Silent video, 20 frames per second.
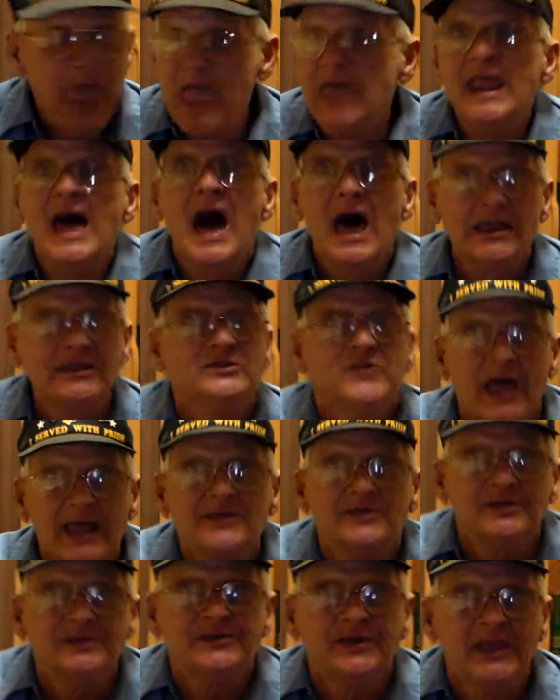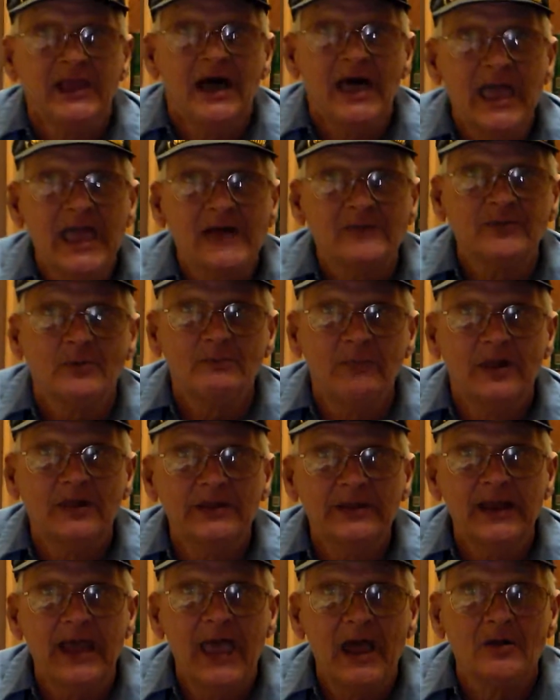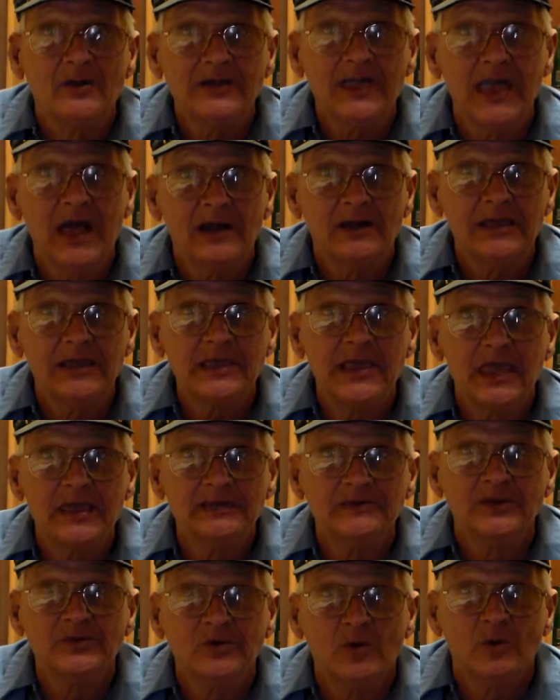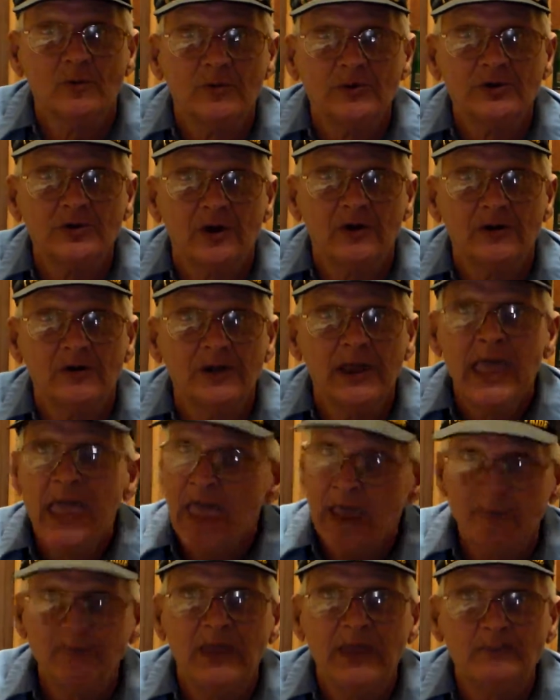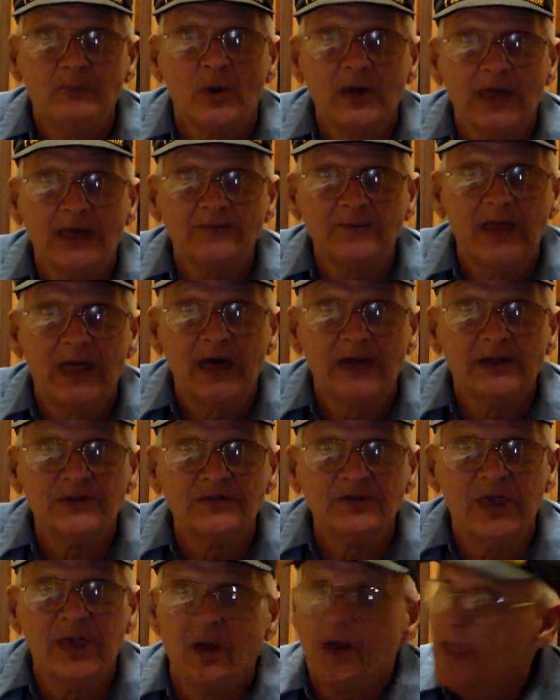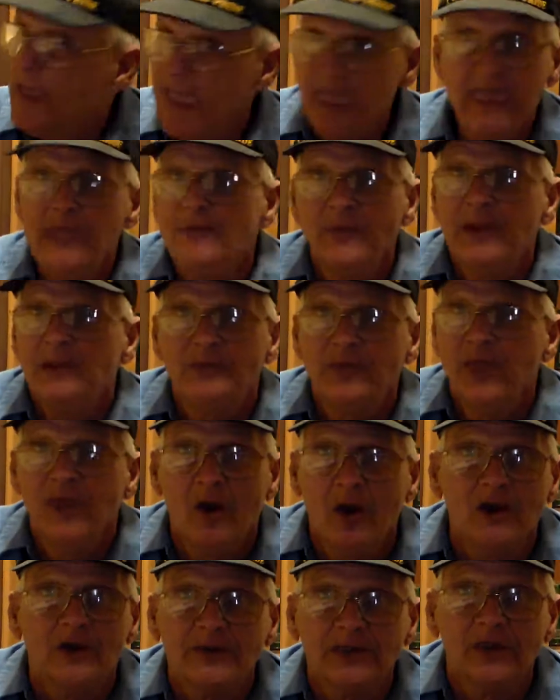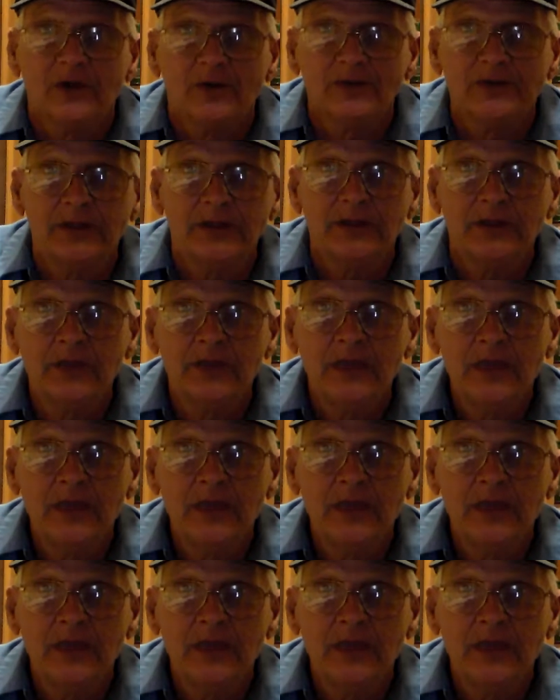And I'd like to see 500,000 Howard County cases overturned and people left out of jail, even if they are guilty.